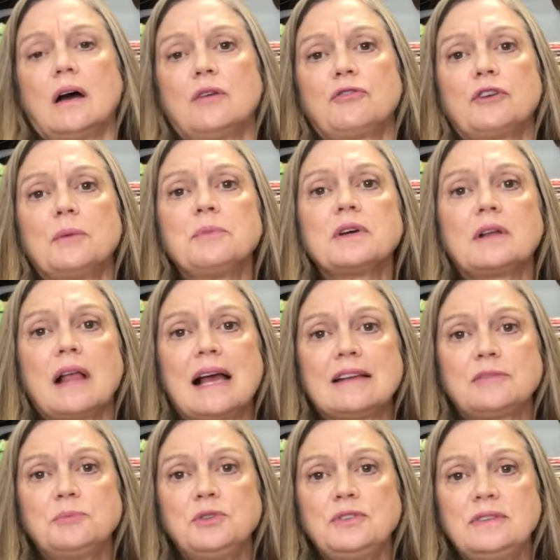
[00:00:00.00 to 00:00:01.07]
from the
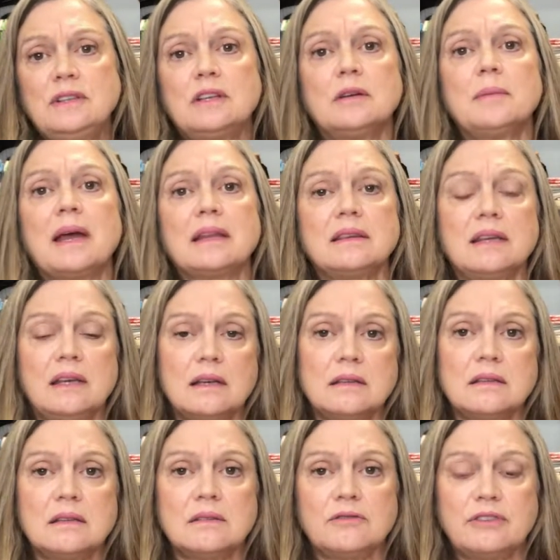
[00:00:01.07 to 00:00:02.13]
Glass Museum at the end
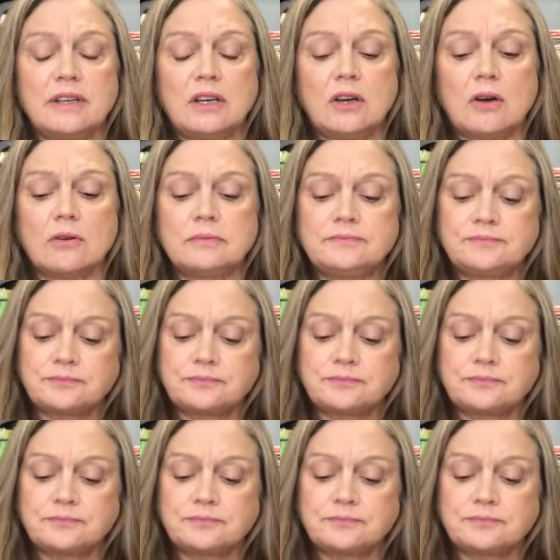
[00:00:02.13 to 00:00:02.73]
of the video.